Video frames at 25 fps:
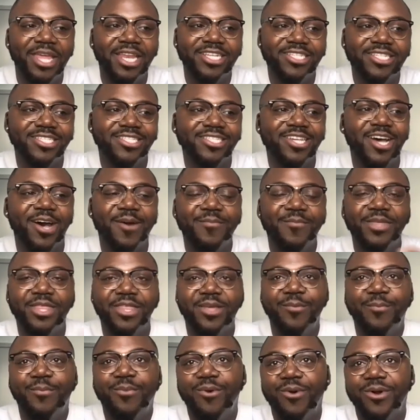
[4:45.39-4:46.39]
and just taught me
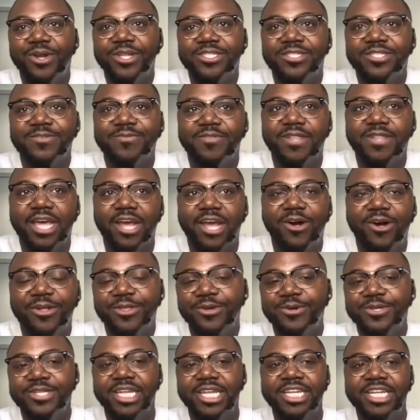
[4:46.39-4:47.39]
the importance of like,
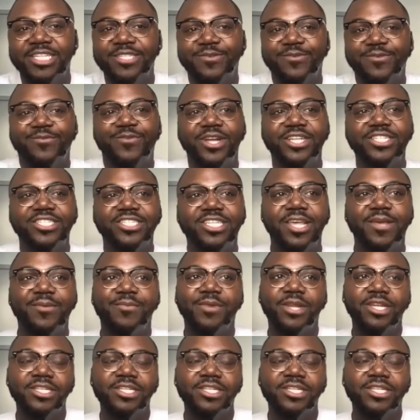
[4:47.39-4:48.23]
although it is a French name,